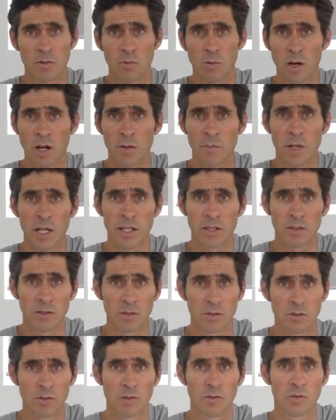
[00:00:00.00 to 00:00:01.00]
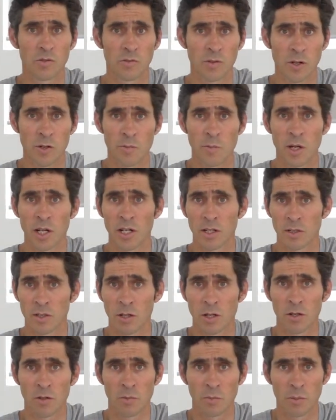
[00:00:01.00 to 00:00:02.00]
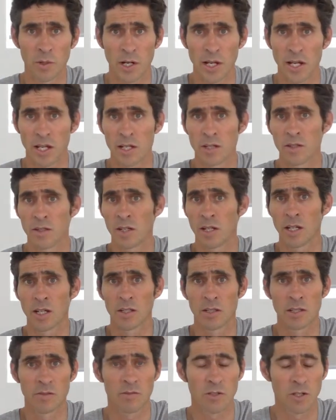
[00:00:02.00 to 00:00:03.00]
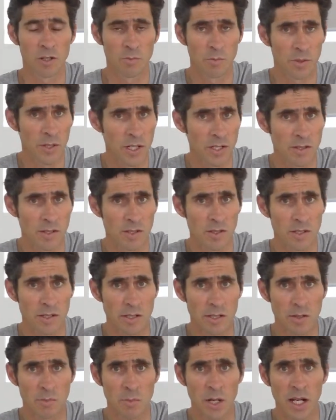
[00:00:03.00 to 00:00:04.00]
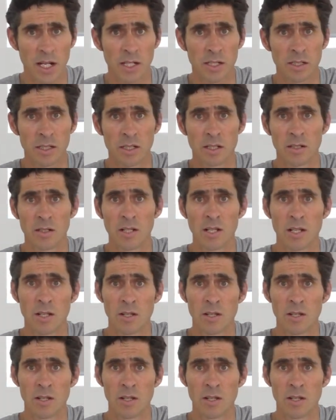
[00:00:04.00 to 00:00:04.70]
winemaker who's from a known brand and they've got a presence in the market,